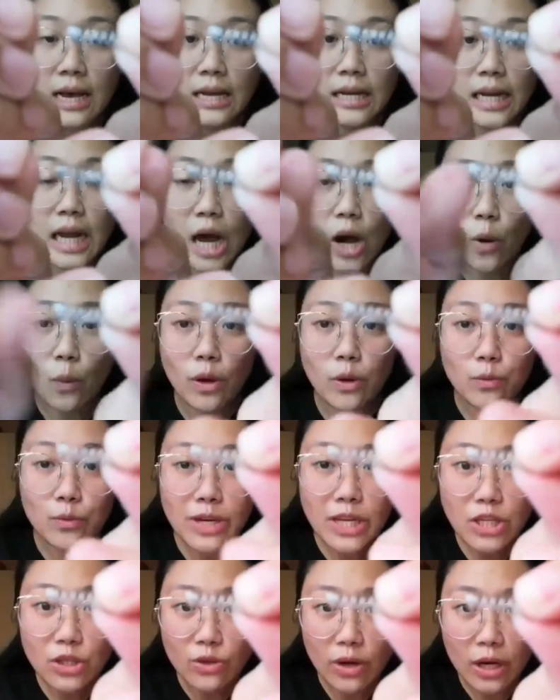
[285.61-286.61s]
Now, when
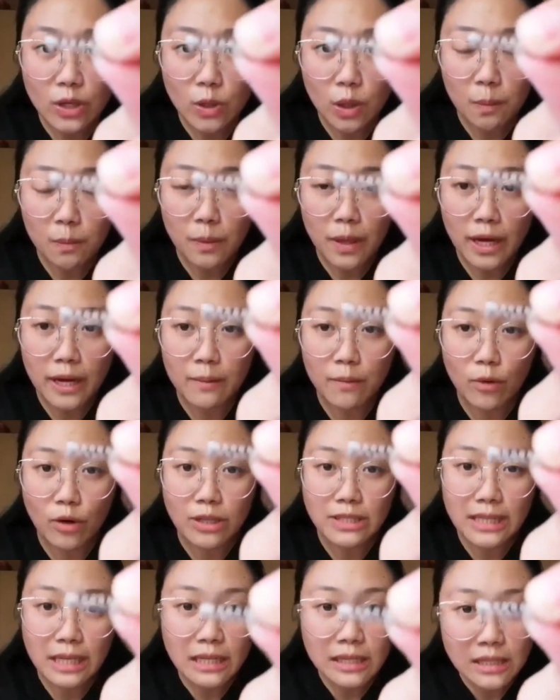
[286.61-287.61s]
we try to apply more
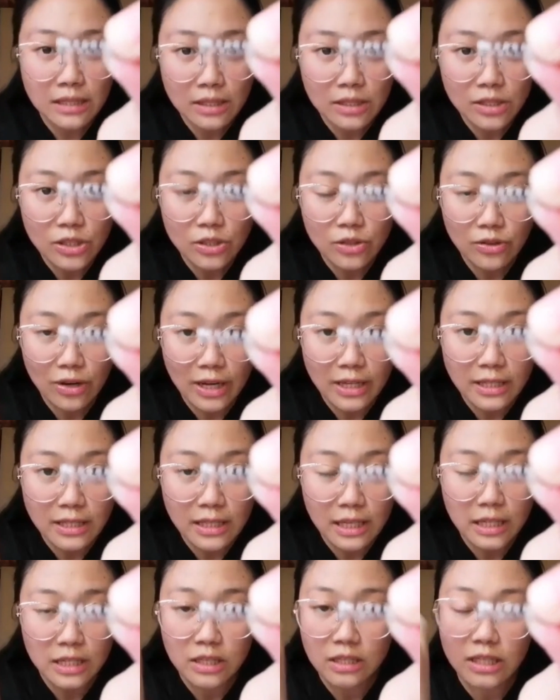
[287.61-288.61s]
tensile stress
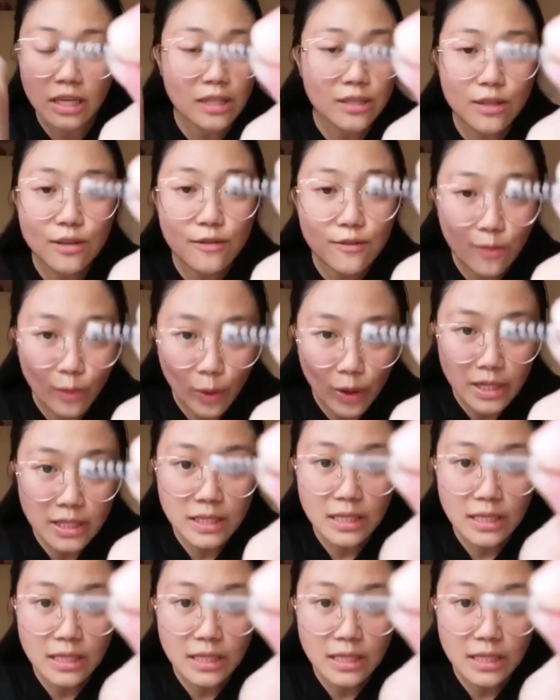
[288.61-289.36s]
and tensile force,